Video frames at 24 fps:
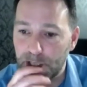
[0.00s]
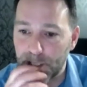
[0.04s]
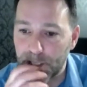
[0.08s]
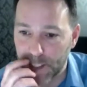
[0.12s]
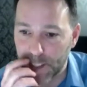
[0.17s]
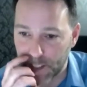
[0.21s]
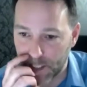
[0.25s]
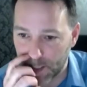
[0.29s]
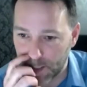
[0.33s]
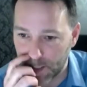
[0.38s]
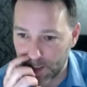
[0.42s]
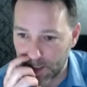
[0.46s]
well
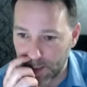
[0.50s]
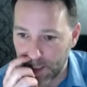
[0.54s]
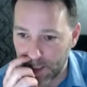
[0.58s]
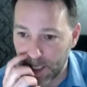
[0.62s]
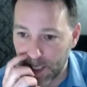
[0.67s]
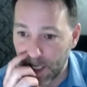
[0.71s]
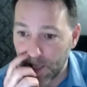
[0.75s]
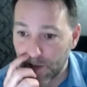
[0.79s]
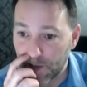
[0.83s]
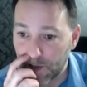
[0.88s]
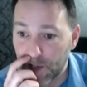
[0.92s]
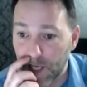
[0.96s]
this
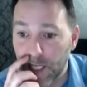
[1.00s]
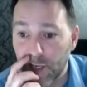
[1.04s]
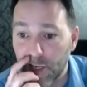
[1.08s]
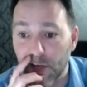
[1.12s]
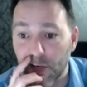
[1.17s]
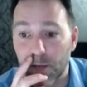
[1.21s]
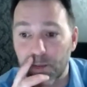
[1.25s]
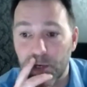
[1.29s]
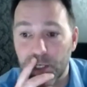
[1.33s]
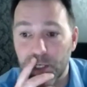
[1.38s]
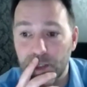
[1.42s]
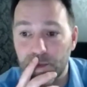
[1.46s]
decision.
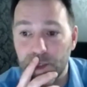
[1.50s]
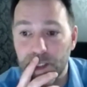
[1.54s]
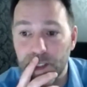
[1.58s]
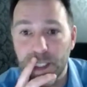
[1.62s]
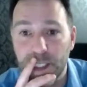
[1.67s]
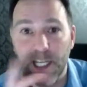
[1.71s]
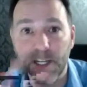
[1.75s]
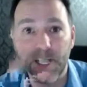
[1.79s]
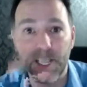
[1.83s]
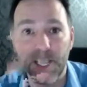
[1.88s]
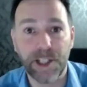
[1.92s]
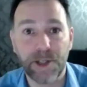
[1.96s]
Thank you very much,
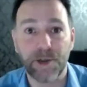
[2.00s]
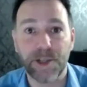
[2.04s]
Marcella.